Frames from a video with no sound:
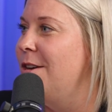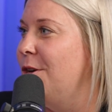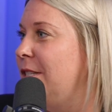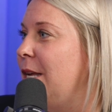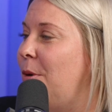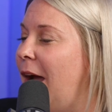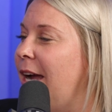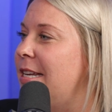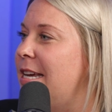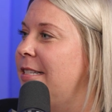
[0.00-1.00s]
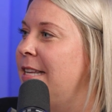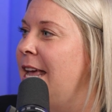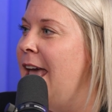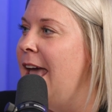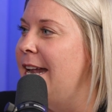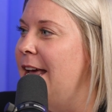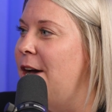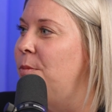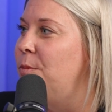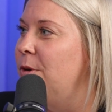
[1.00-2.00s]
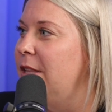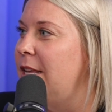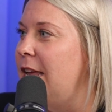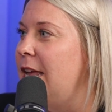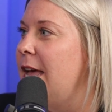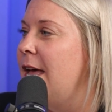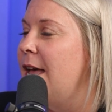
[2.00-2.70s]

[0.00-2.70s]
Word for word: nursing practice and help really